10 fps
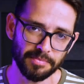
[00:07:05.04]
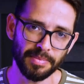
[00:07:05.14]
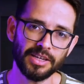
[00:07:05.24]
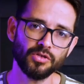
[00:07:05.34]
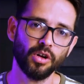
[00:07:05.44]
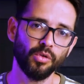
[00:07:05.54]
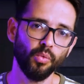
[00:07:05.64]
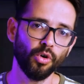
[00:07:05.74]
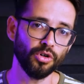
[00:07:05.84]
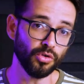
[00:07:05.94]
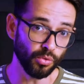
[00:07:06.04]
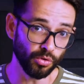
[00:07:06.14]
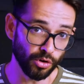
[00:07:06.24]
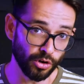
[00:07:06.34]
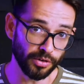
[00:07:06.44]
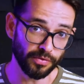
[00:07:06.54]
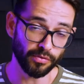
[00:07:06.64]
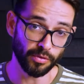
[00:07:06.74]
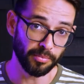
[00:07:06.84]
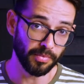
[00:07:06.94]
based on what you learned
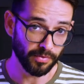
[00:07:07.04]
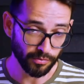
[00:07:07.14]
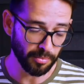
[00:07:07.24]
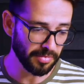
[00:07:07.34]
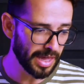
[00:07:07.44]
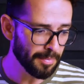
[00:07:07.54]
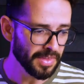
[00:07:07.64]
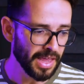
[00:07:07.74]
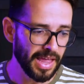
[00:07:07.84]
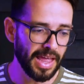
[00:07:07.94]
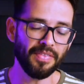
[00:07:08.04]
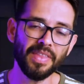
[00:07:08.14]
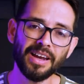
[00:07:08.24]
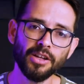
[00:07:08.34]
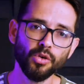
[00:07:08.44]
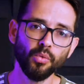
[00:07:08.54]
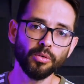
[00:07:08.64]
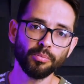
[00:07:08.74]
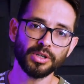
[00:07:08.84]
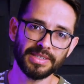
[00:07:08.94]
from them, and then you will
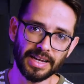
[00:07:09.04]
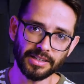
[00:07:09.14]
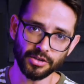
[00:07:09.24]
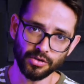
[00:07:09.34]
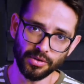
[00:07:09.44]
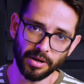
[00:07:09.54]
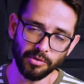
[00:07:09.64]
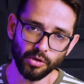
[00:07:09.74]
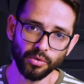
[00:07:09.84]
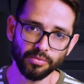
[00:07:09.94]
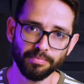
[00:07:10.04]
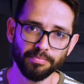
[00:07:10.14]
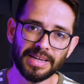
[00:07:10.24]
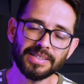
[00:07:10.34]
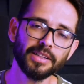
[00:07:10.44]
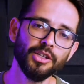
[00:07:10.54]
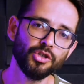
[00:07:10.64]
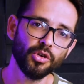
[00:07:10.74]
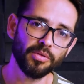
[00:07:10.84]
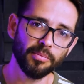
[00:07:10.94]
present it to them. You will basically
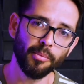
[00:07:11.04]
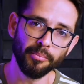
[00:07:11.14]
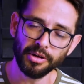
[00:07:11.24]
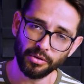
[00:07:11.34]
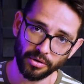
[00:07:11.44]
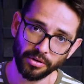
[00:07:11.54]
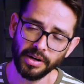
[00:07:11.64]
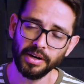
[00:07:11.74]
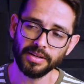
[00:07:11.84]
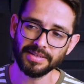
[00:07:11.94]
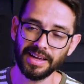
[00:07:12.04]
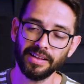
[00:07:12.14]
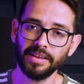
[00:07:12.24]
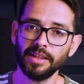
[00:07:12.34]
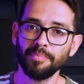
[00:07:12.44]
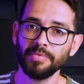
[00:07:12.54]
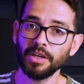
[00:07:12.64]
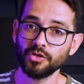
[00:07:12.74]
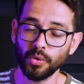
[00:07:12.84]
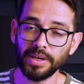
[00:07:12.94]
show them a mirror telling them,
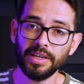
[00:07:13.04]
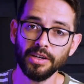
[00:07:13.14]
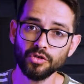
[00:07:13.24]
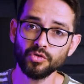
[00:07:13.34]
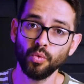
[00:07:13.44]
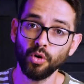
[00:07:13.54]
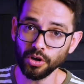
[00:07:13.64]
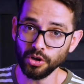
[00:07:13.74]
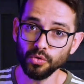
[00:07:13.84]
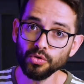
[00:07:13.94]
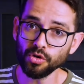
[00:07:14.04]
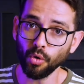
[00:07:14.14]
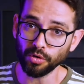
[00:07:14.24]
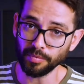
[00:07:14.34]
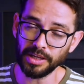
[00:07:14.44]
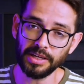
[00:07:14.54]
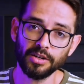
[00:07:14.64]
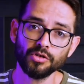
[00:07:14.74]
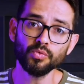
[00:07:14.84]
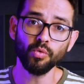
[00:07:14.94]
so here's what you told me,
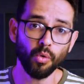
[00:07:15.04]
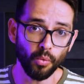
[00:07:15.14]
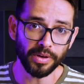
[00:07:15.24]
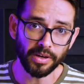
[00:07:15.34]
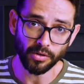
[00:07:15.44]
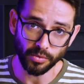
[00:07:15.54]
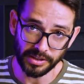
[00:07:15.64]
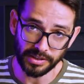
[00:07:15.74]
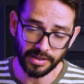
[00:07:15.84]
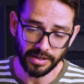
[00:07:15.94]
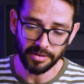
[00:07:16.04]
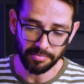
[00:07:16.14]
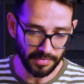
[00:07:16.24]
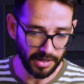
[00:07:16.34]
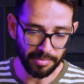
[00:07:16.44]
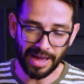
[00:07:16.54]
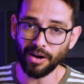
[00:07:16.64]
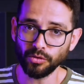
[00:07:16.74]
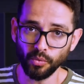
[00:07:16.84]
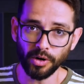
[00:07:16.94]
here's what we agreed
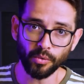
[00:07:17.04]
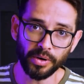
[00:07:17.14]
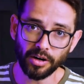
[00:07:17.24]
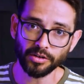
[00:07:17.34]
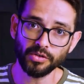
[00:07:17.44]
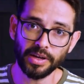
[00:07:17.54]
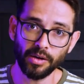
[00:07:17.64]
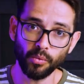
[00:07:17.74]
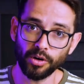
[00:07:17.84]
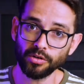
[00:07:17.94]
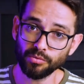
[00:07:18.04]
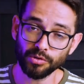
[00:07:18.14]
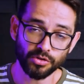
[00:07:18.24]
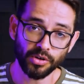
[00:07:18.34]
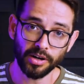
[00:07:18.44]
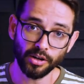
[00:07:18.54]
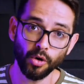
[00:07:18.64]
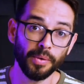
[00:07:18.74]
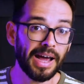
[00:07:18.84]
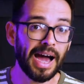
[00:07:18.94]
about where we are today and where we're trying to
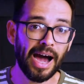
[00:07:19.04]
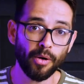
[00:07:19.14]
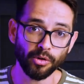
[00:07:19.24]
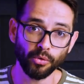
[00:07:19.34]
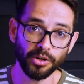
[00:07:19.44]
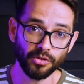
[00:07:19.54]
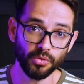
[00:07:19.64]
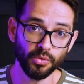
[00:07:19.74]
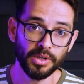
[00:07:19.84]
go and how we're going to